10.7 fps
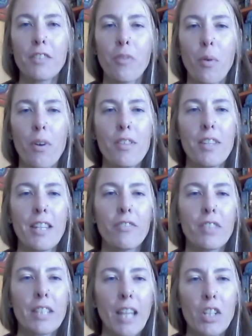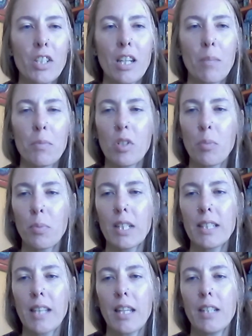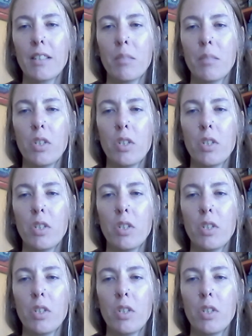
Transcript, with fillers: for the invitation. I'm super excited to be